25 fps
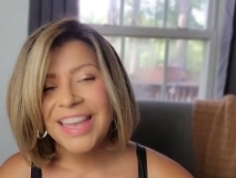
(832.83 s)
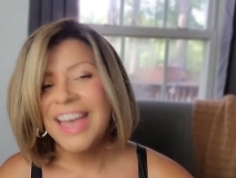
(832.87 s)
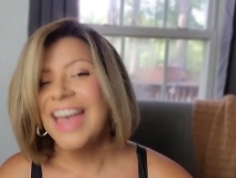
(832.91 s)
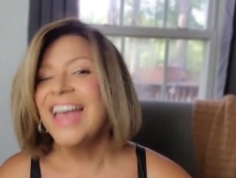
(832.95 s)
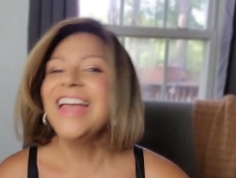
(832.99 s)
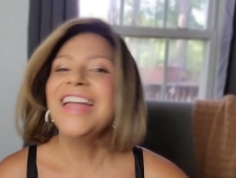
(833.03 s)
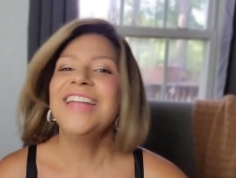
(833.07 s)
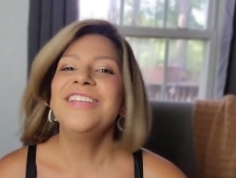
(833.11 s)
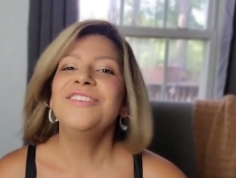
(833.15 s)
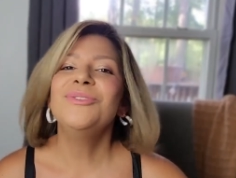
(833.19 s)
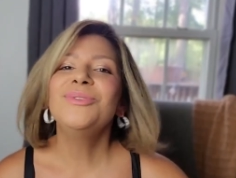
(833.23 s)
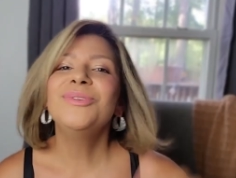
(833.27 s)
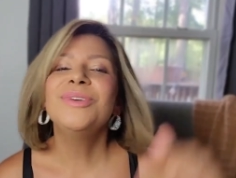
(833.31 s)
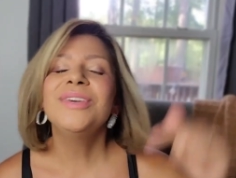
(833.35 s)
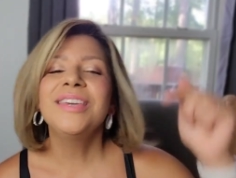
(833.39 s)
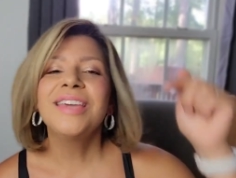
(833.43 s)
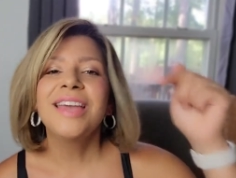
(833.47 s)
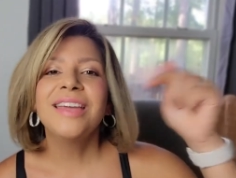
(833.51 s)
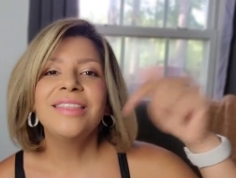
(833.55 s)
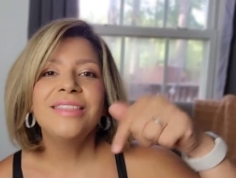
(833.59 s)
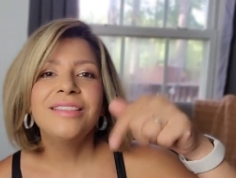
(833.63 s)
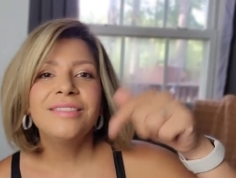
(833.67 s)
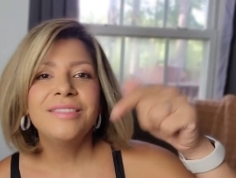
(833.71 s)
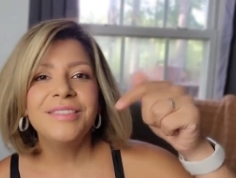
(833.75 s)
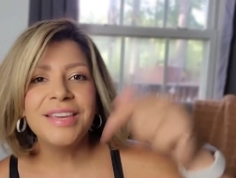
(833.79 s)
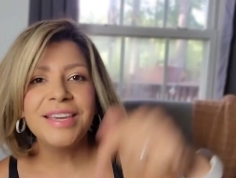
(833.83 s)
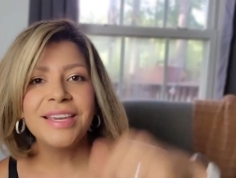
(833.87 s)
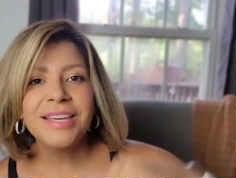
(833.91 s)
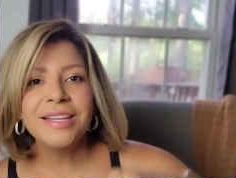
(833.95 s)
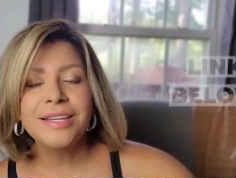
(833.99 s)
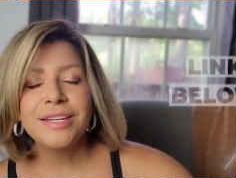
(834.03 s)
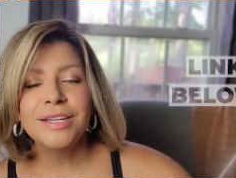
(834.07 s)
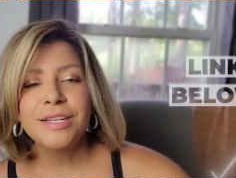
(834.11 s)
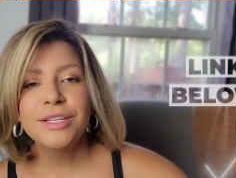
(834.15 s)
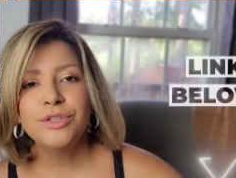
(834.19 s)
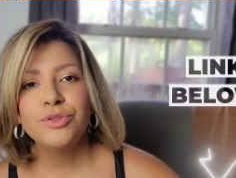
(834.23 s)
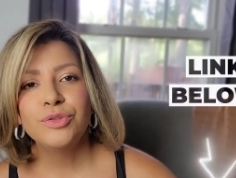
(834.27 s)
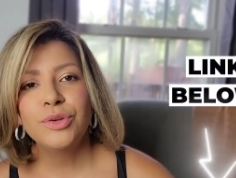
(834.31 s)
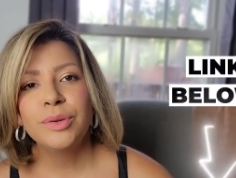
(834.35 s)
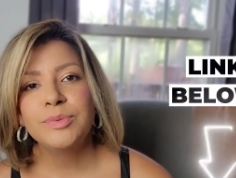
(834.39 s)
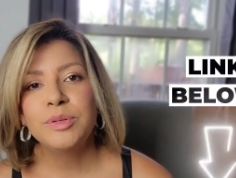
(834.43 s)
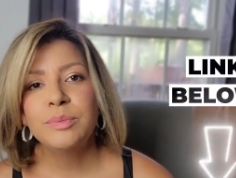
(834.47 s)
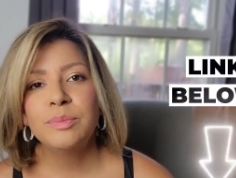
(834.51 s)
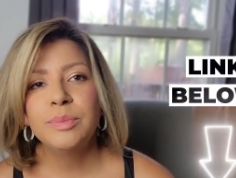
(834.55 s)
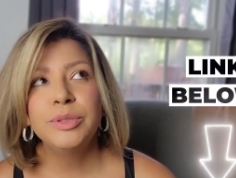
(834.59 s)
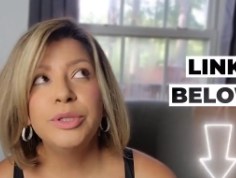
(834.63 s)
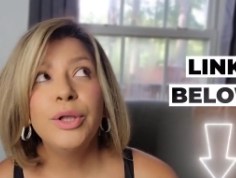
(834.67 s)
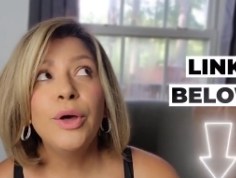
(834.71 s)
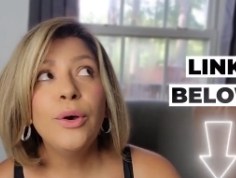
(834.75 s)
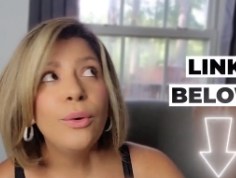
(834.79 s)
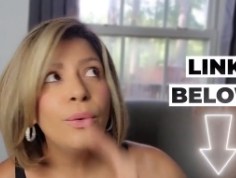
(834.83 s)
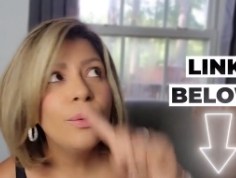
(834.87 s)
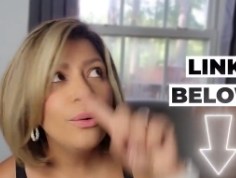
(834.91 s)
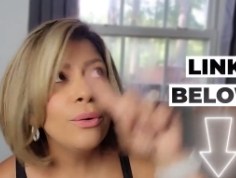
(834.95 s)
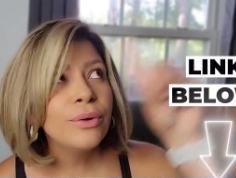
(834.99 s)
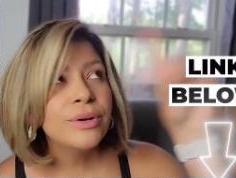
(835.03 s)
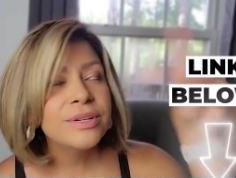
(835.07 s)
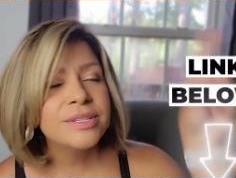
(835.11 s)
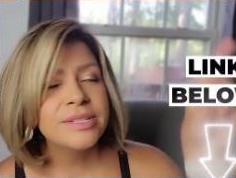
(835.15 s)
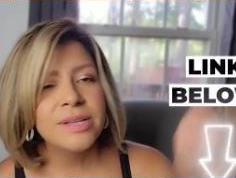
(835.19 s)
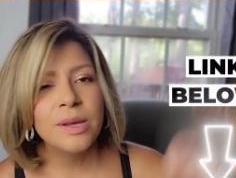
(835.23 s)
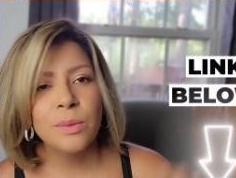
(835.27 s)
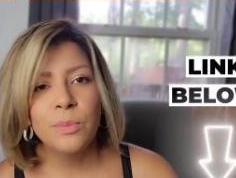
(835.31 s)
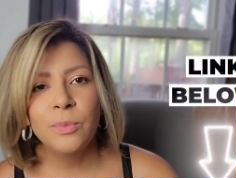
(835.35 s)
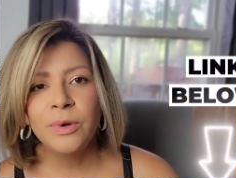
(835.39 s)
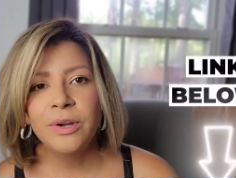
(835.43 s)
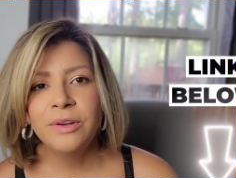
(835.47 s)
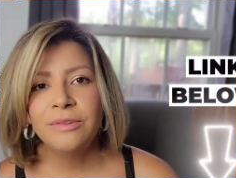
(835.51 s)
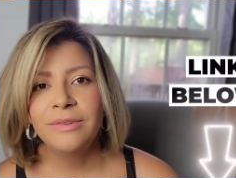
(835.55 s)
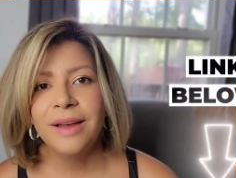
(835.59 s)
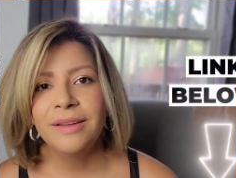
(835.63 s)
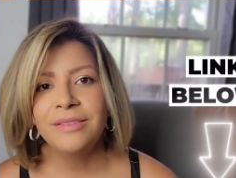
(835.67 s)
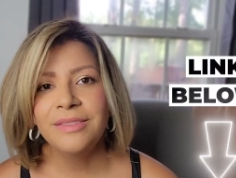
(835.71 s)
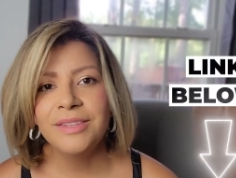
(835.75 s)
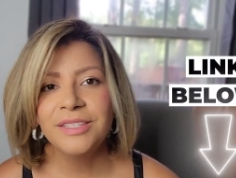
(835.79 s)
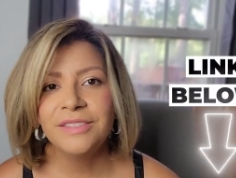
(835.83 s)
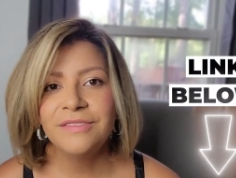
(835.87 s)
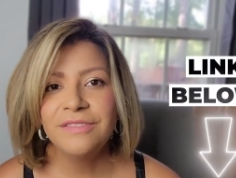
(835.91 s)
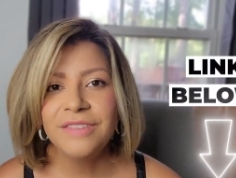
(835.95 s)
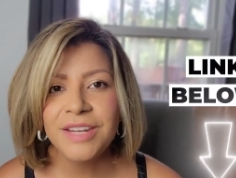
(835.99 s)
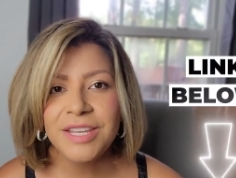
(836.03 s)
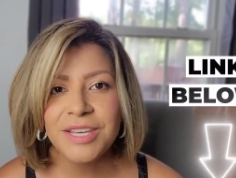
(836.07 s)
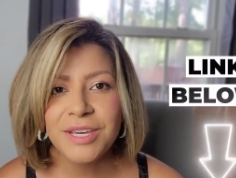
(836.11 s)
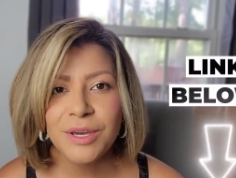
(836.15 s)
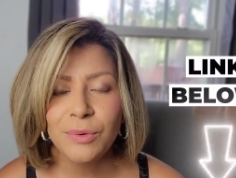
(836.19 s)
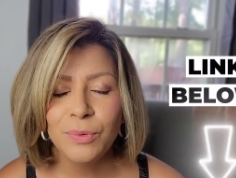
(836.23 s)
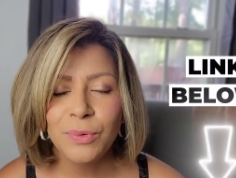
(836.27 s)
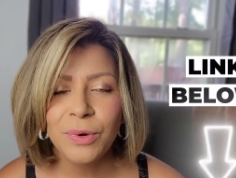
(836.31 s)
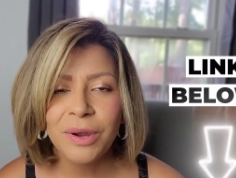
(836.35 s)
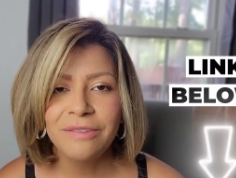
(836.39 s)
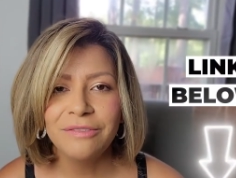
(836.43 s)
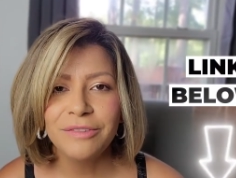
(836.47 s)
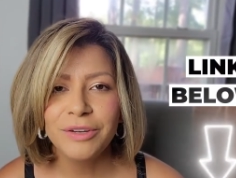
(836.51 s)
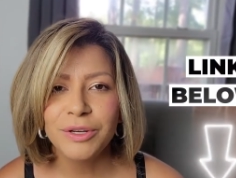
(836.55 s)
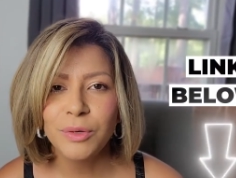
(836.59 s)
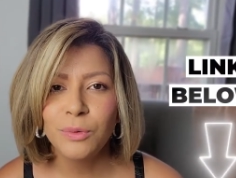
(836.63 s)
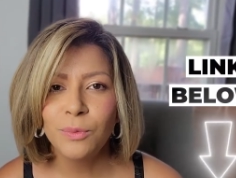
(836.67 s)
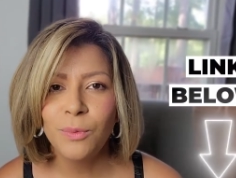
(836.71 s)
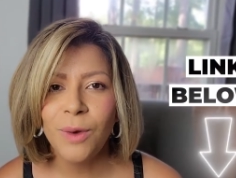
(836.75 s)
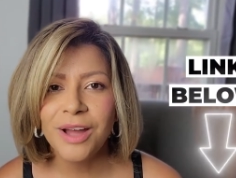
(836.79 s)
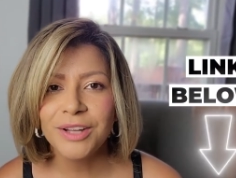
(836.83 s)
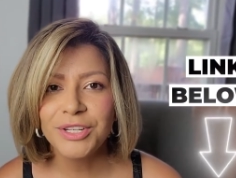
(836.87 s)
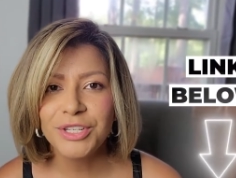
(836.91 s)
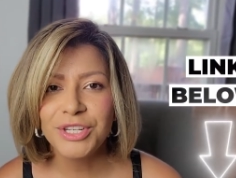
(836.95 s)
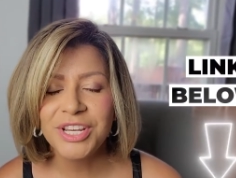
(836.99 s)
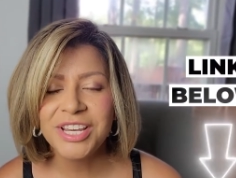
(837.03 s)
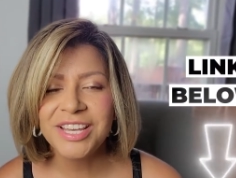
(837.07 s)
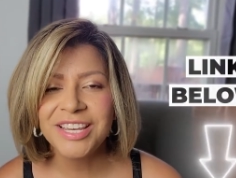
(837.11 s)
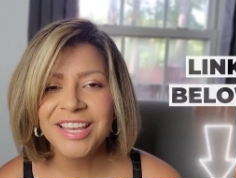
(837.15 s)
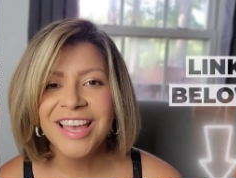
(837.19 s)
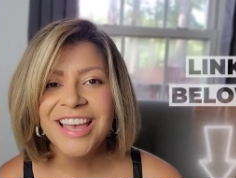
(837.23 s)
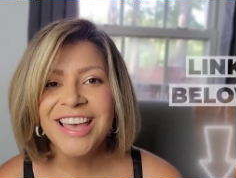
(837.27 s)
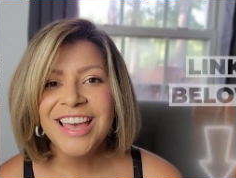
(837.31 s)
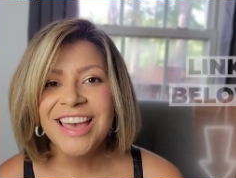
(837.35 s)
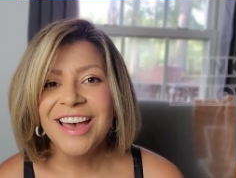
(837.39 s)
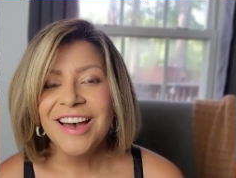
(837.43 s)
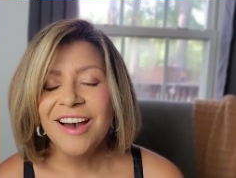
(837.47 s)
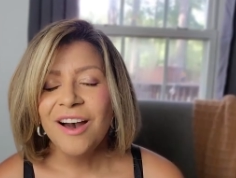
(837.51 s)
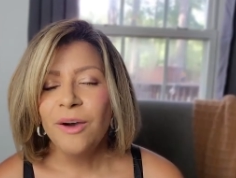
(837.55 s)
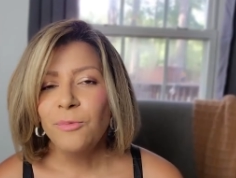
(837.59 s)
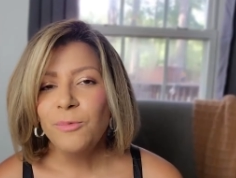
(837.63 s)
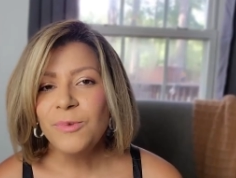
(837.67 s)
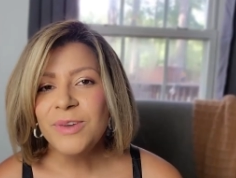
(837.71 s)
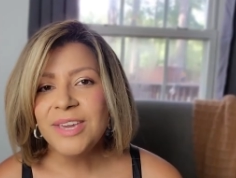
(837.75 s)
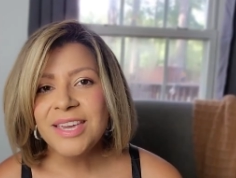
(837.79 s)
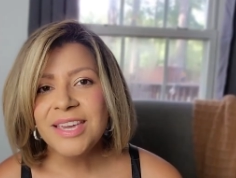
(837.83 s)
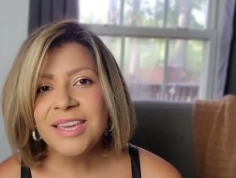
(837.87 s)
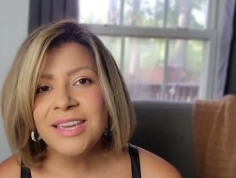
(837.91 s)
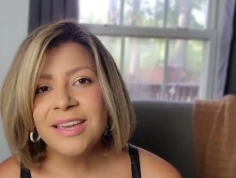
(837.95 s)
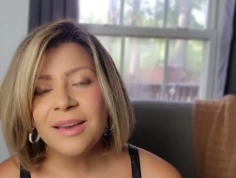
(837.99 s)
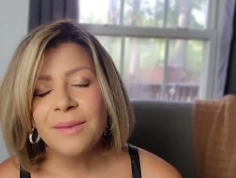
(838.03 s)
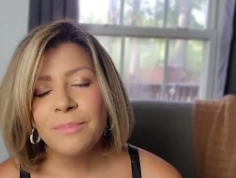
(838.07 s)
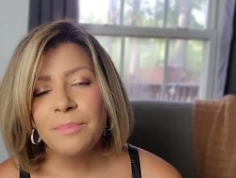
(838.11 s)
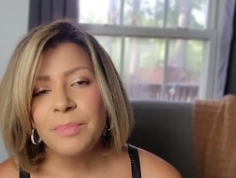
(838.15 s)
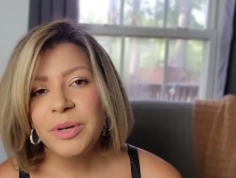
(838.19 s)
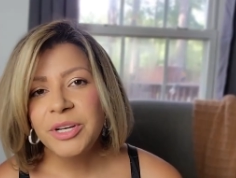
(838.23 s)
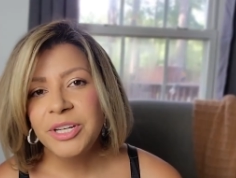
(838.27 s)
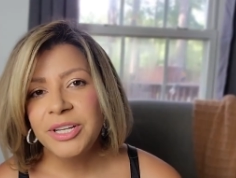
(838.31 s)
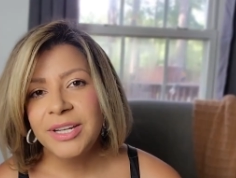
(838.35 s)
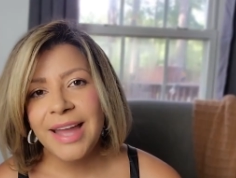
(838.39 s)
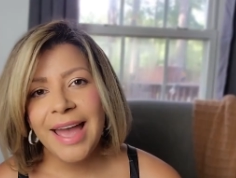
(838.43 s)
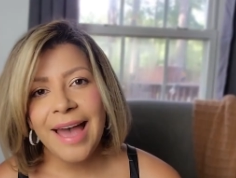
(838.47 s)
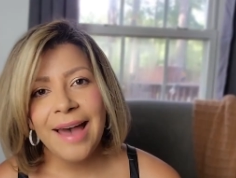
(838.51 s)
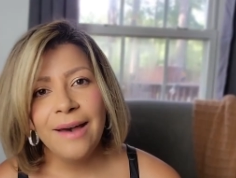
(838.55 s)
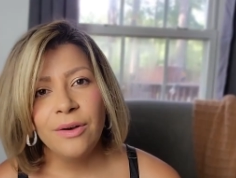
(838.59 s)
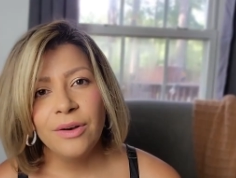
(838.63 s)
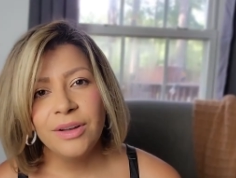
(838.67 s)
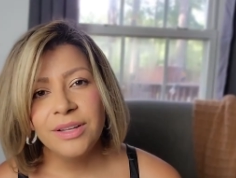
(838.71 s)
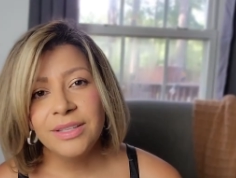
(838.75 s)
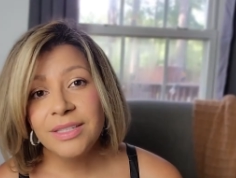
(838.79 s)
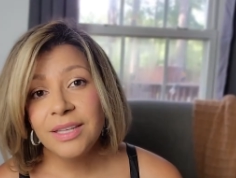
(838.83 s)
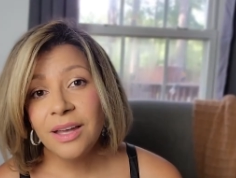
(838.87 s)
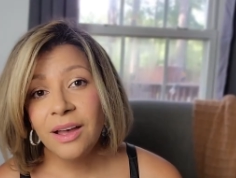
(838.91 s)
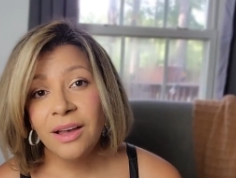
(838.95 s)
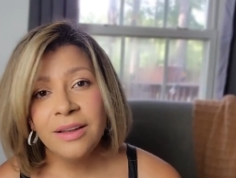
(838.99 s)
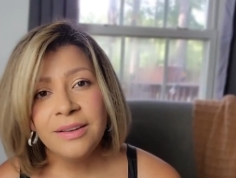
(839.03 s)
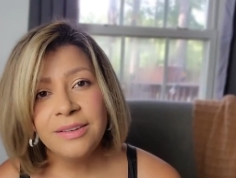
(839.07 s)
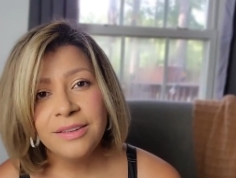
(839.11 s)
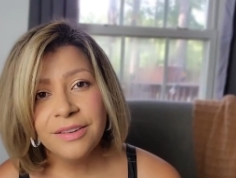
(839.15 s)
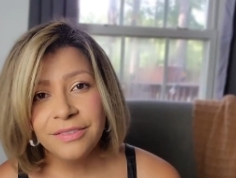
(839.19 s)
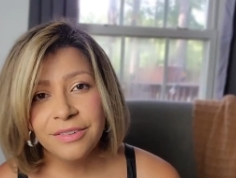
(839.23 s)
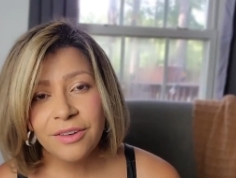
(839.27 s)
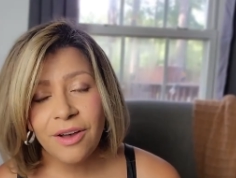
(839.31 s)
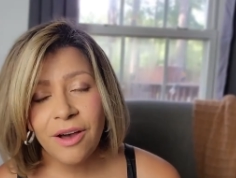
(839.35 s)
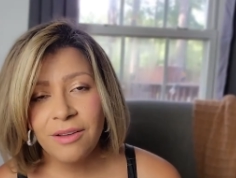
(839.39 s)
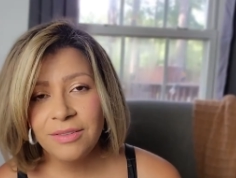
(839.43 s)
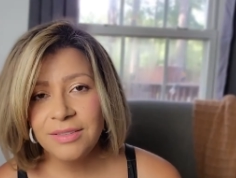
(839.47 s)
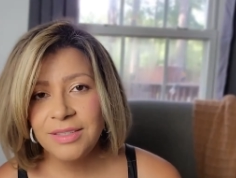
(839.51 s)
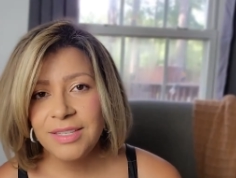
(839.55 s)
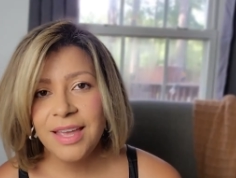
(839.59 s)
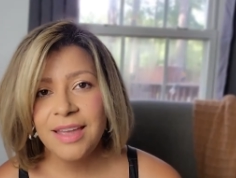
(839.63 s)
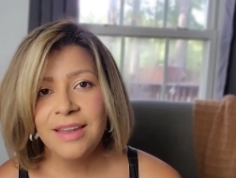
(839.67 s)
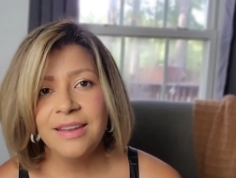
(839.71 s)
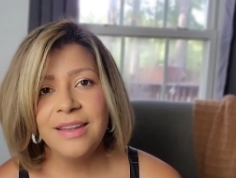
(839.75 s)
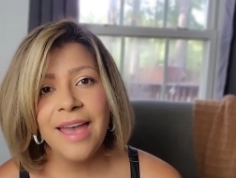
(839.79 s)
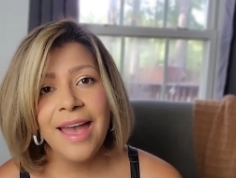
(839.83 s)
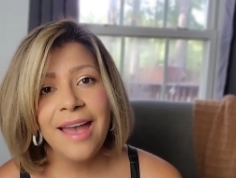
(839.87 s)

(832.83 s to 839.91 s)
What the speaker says: And you can get the link in the description below or somewhere around this video, wherever you're watching. We put out a ton of content.